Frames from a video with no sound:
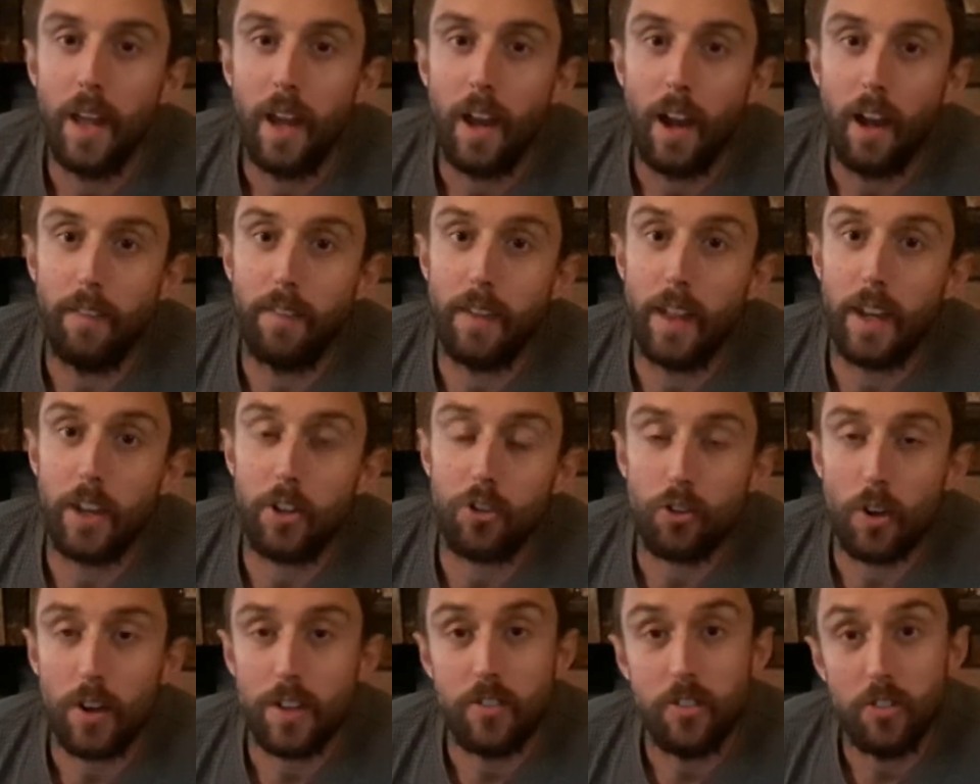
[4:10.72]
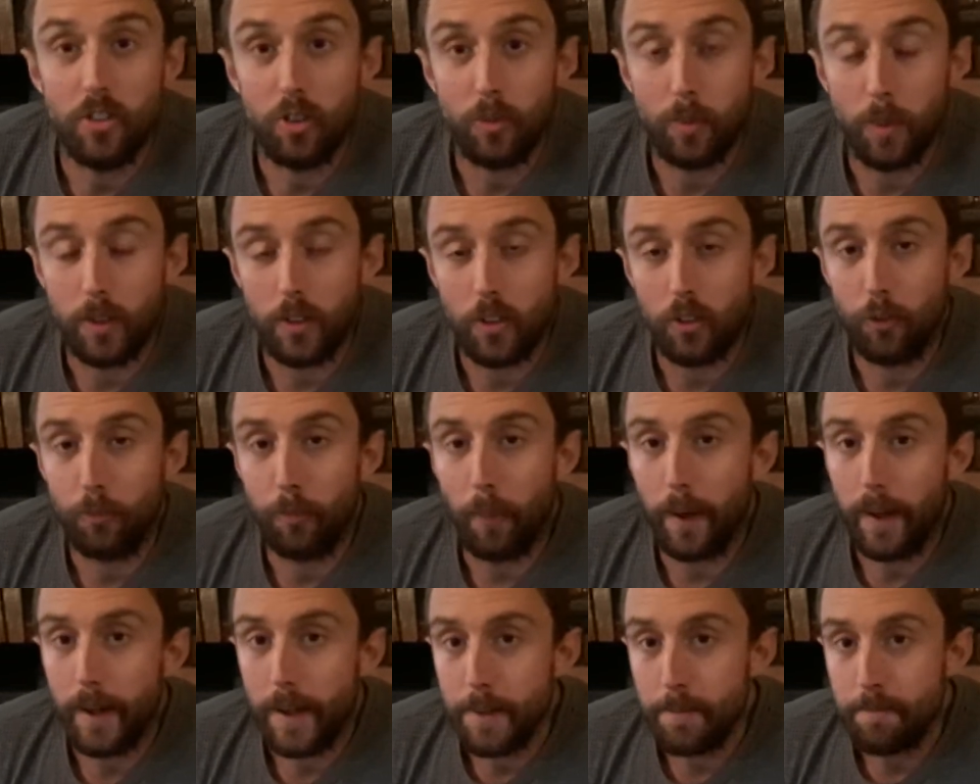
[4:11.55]
and then I tried to use them on the
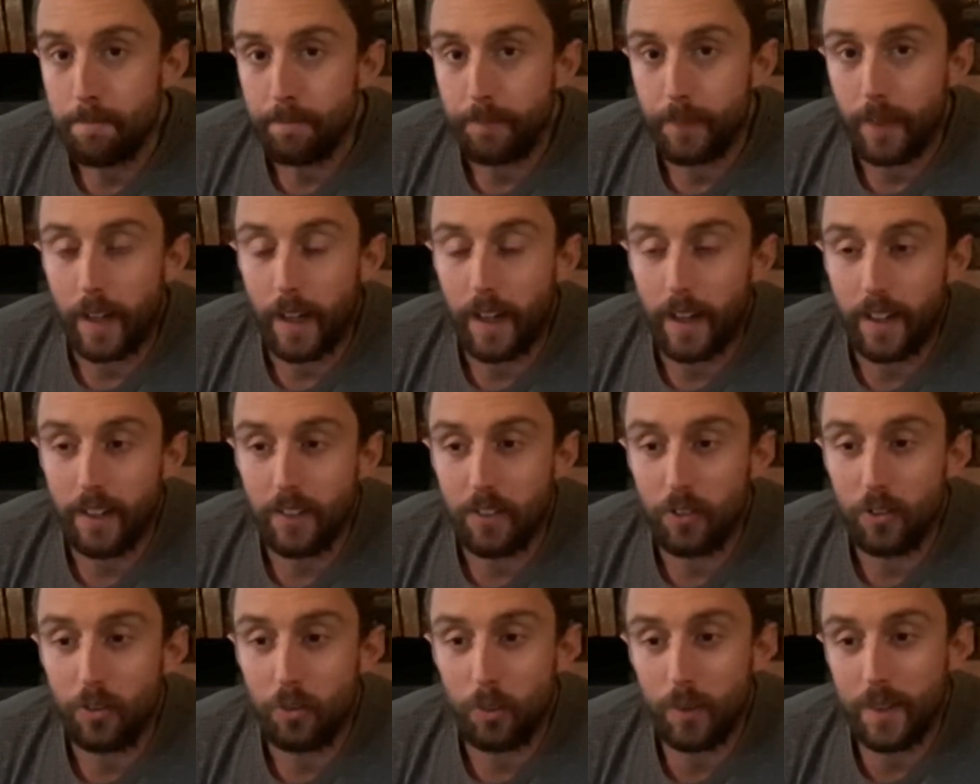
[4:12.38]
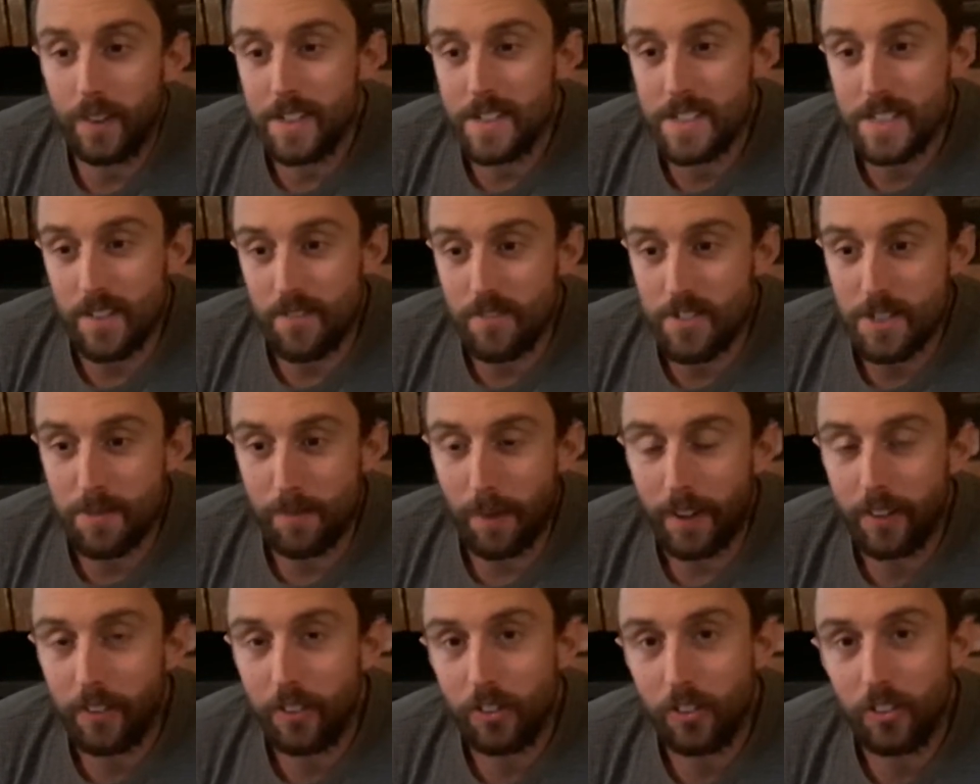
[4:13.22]
spine, and within 70
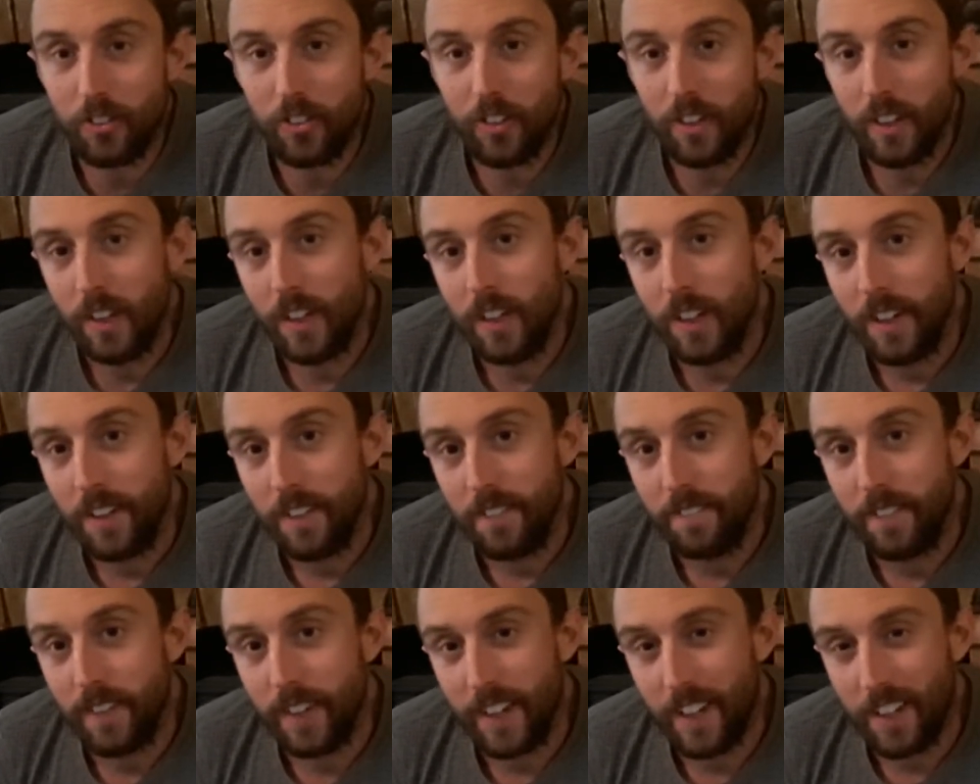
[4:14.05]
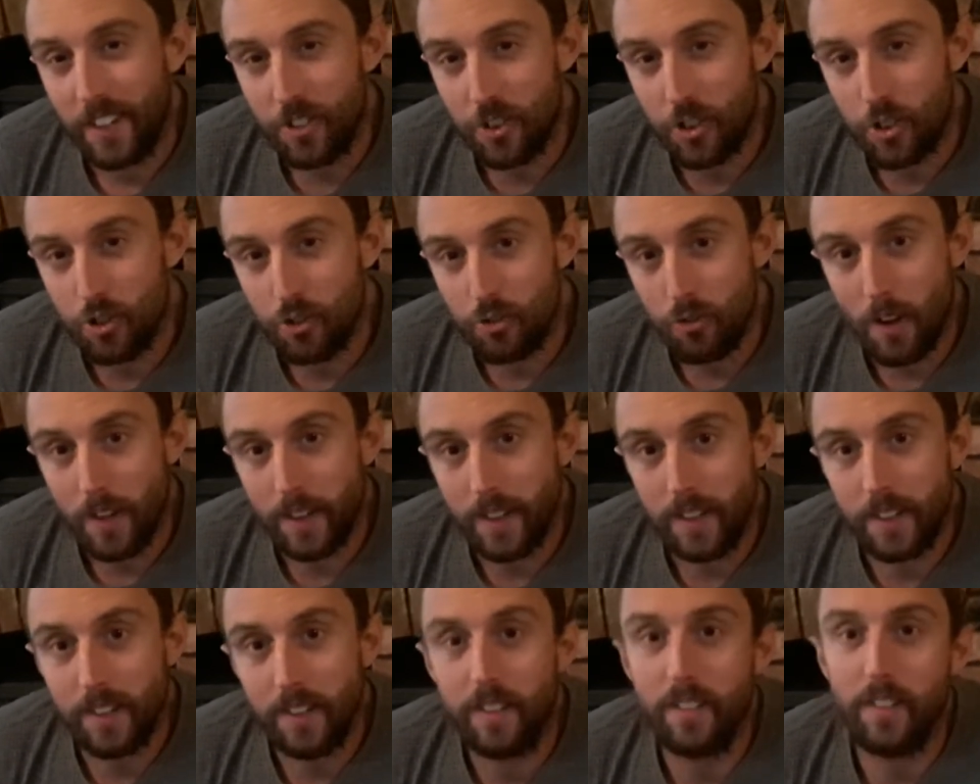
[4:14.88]
miles they had
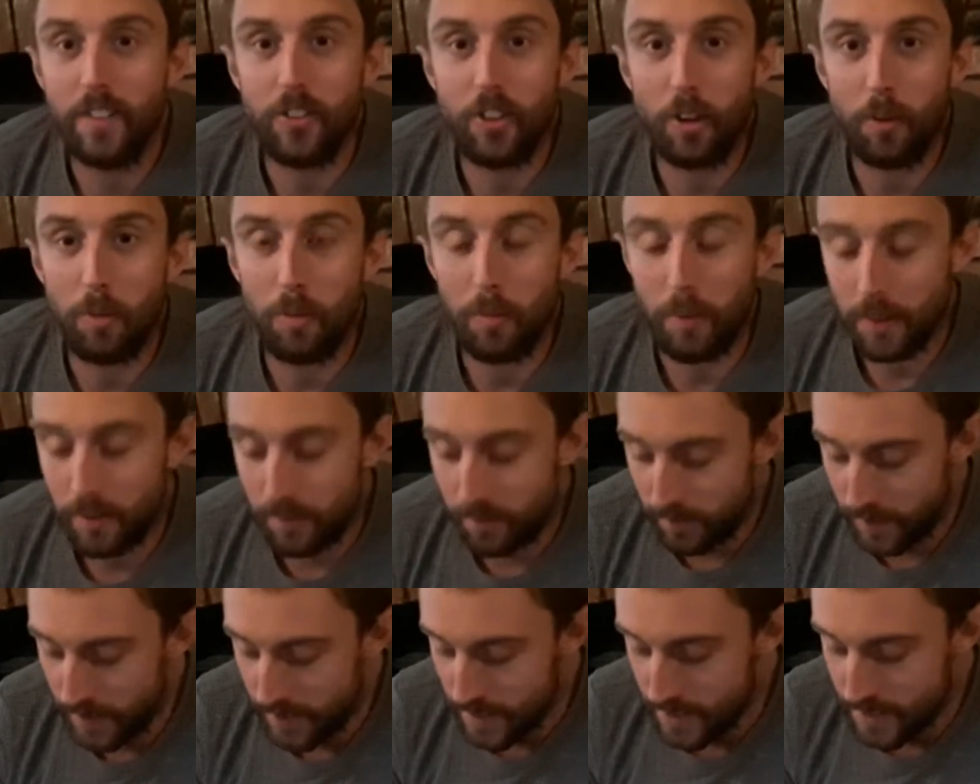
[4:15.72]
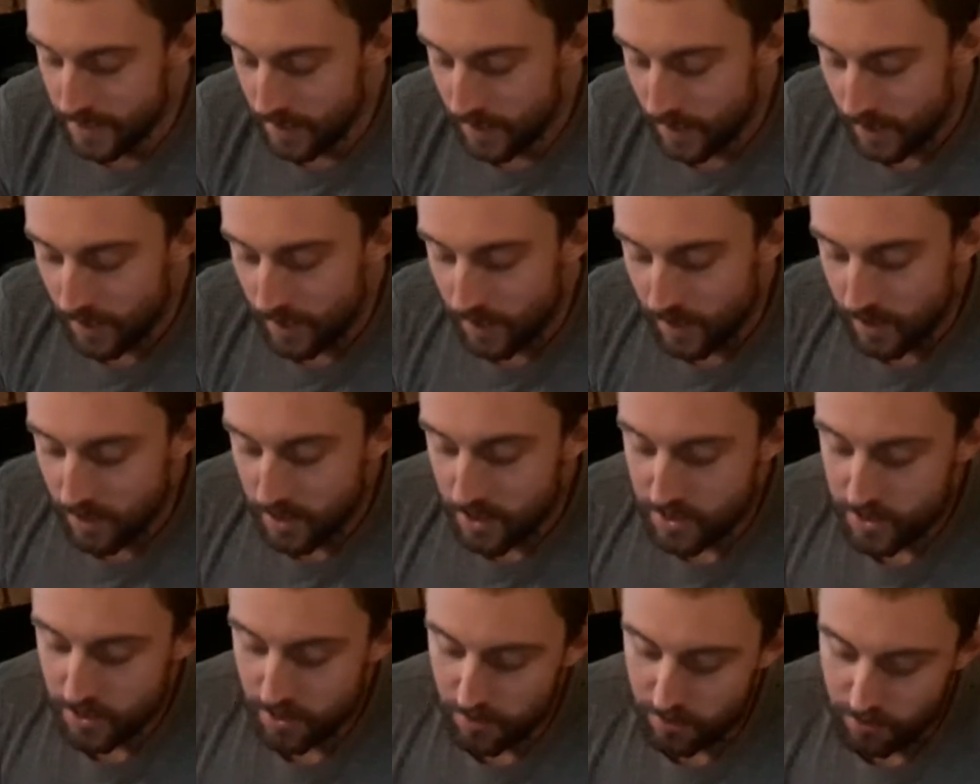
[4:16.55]
shredded the top of my feet.
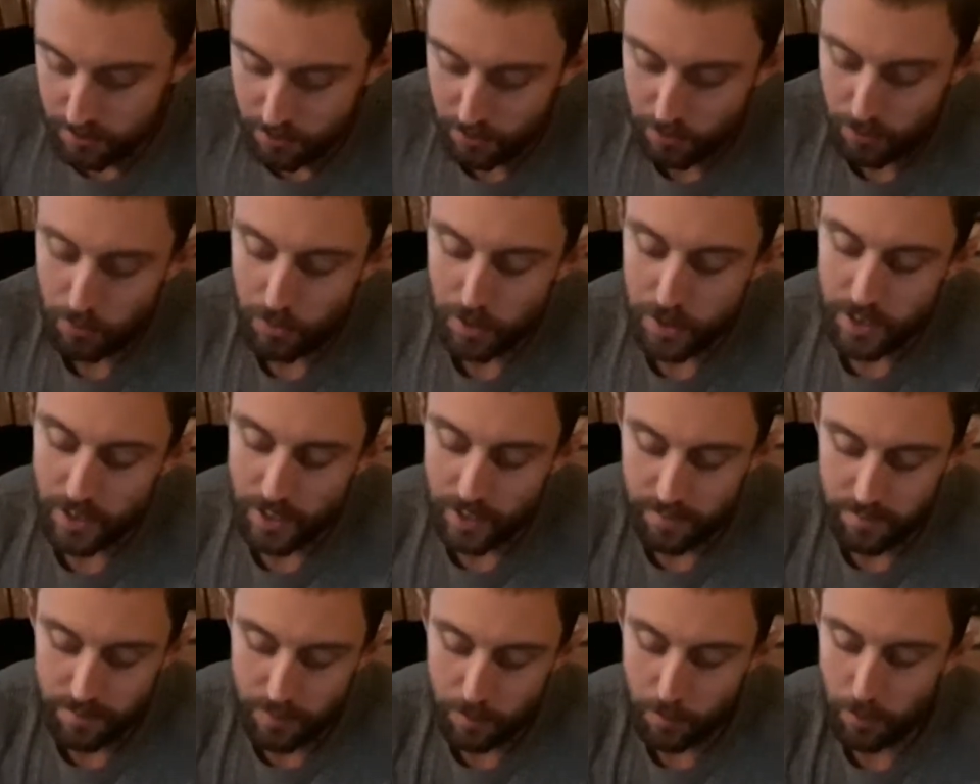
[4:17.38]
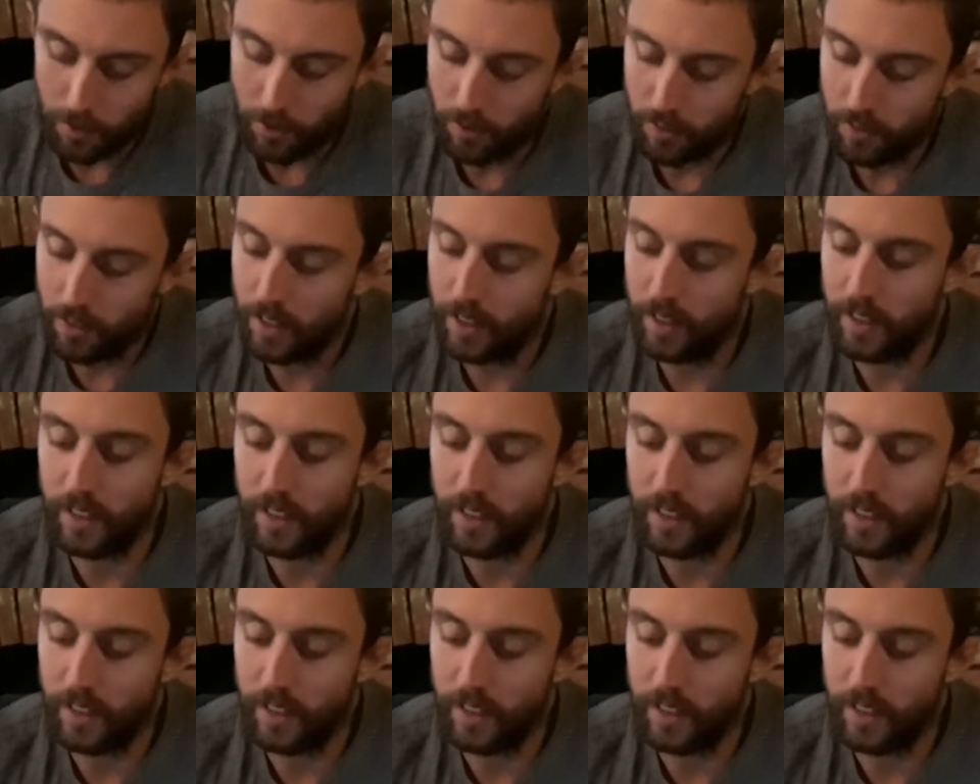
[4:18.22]
So when you have them on,